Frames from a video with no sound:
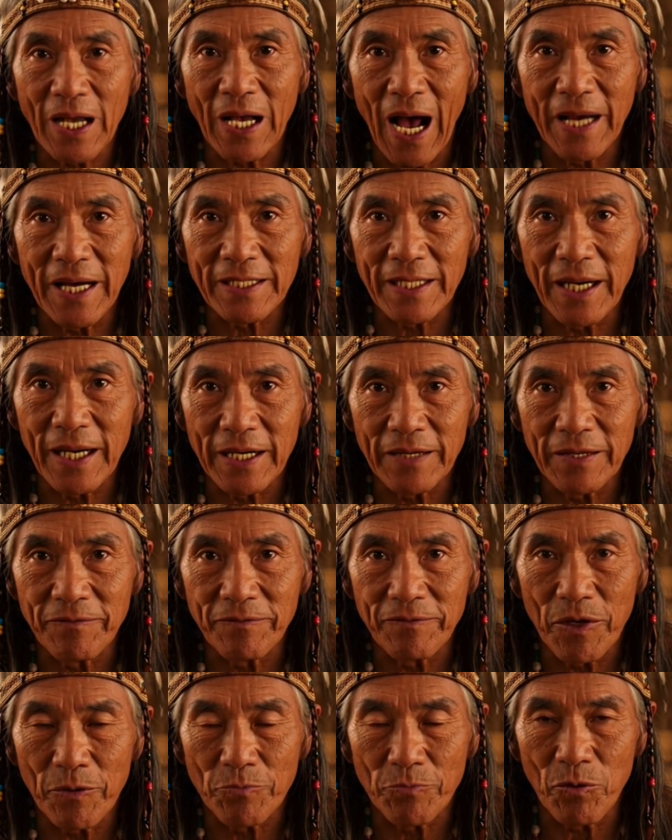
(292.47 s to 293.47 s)
clock data
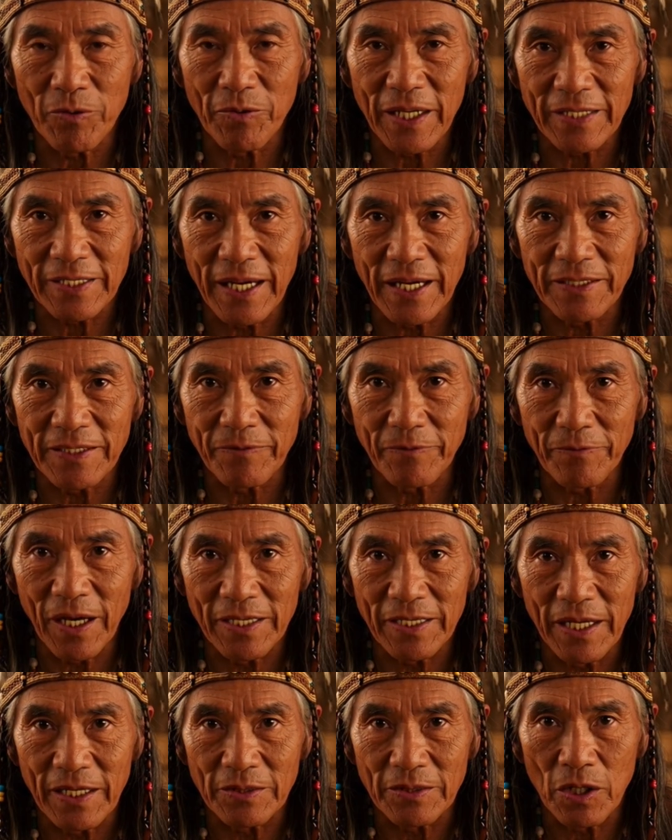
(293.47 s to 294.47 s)
files provide a technical
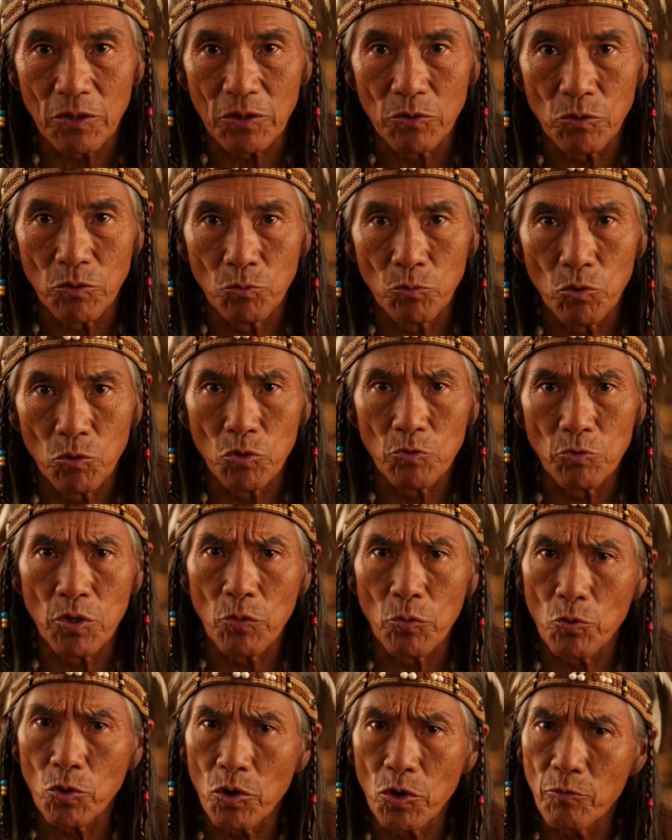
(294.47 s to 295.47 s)
argument for
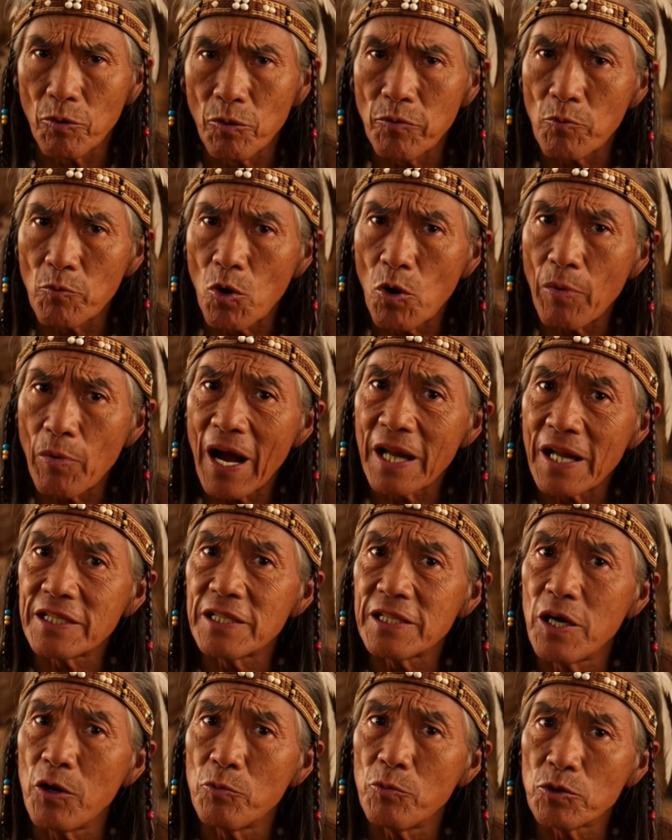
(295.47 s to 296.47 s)
mock
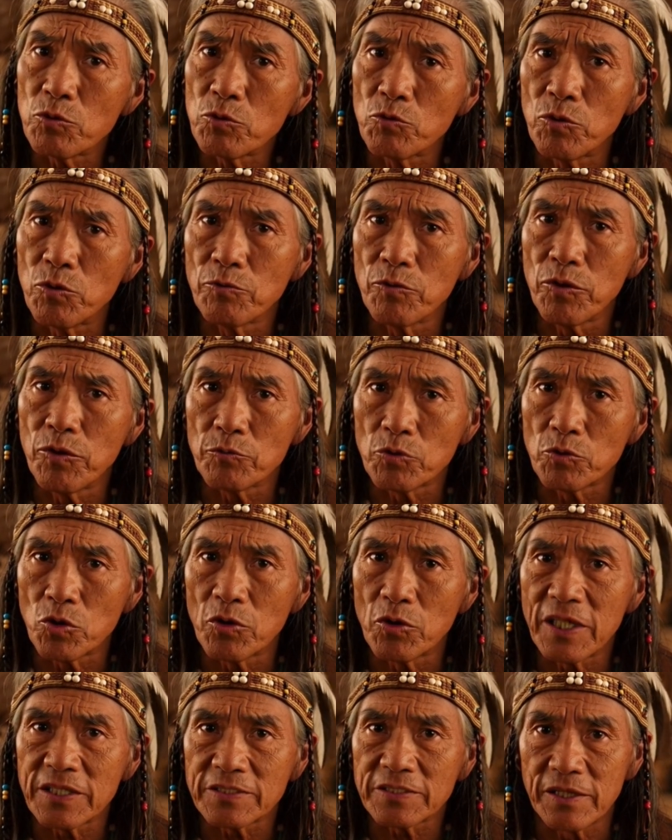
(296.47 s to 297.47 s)
steering with frequency
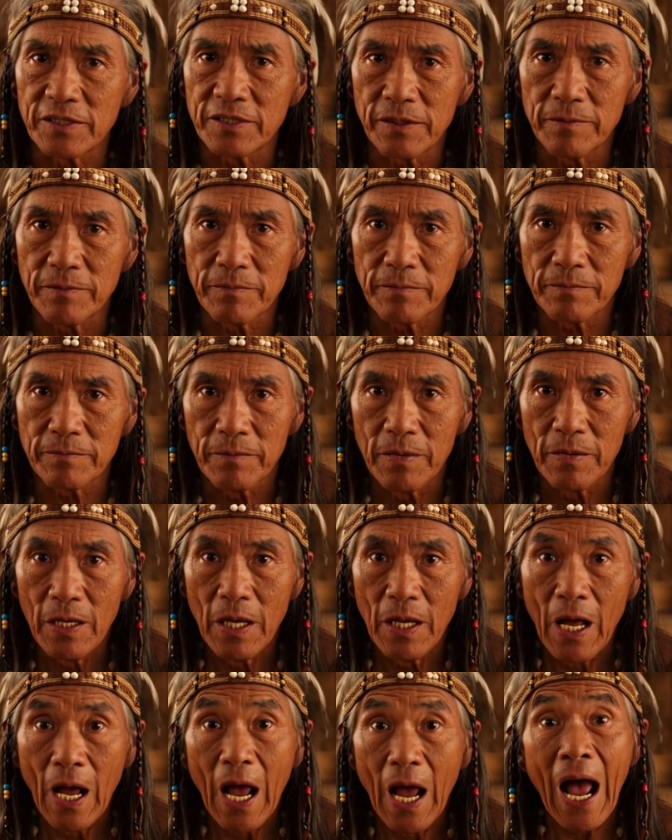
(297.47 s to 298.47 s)
offsets.
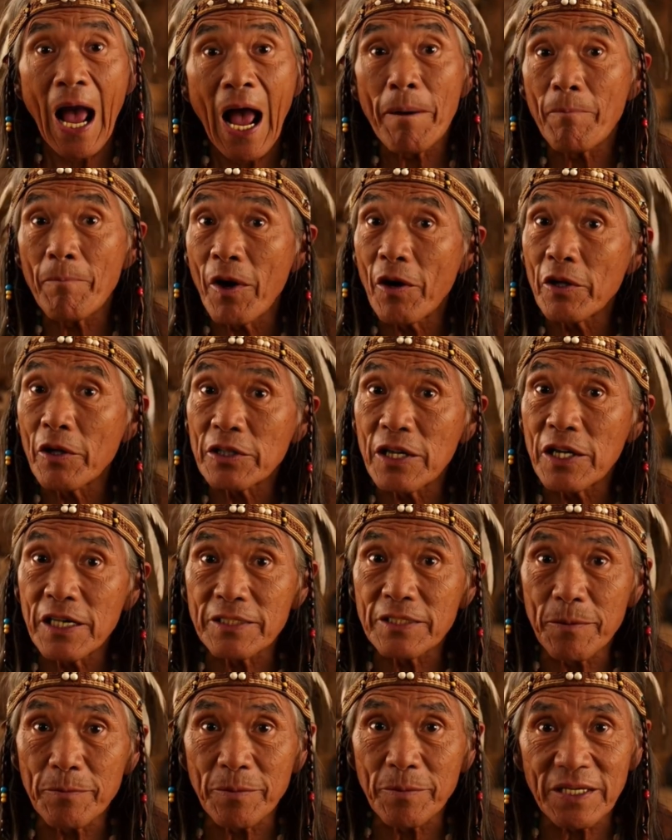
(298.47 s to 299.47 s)
A
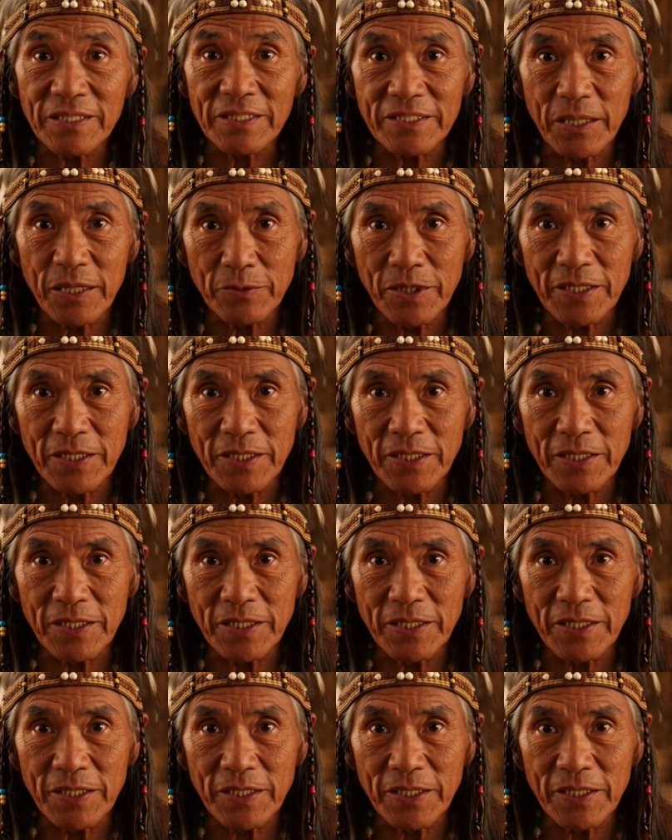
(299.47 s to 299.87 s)
Beckman's time receipt